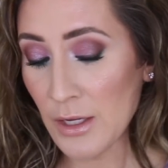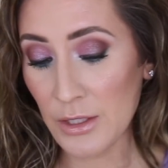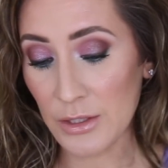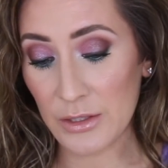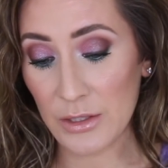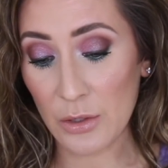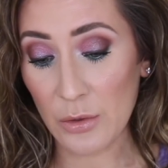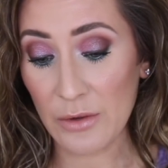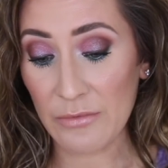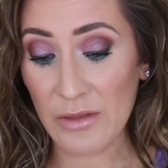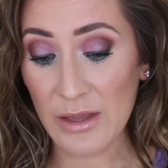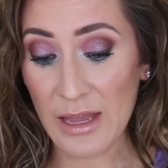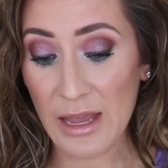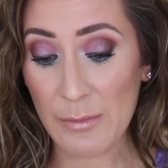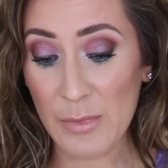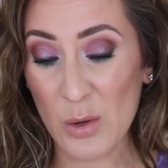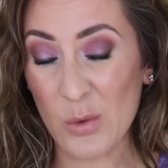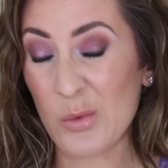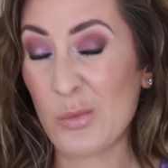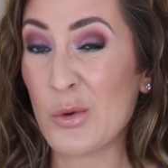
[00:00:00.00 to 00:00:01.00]
So if they
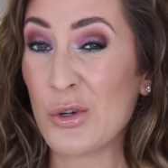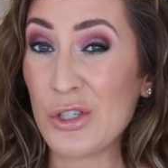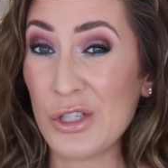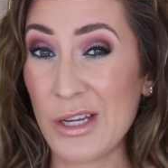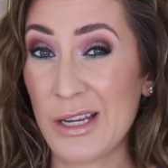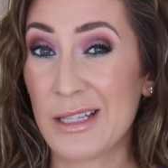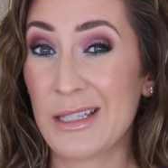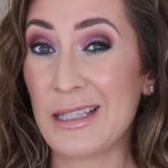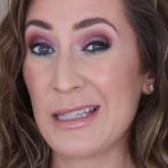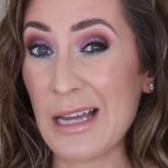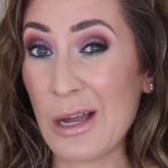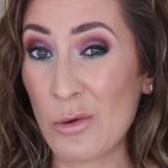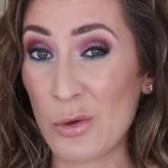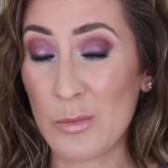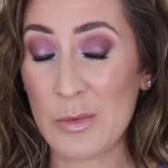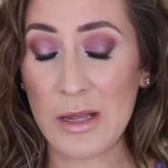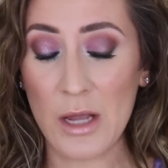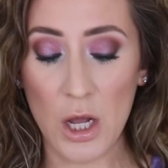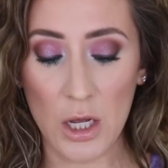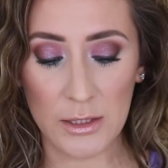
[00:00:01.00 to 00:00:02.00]
came out with more shades, that
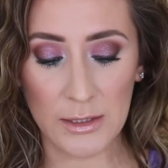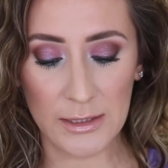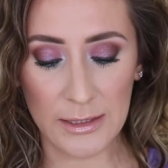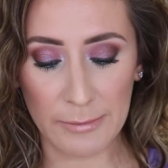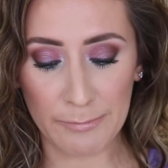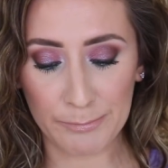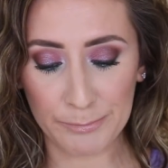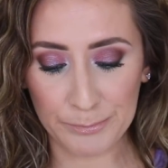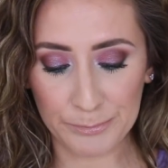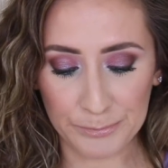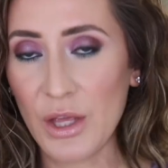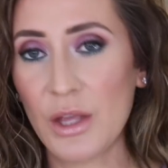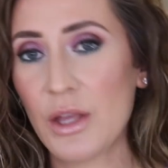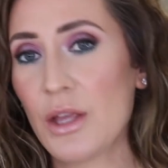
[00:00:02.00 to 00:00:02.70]
would be awesome.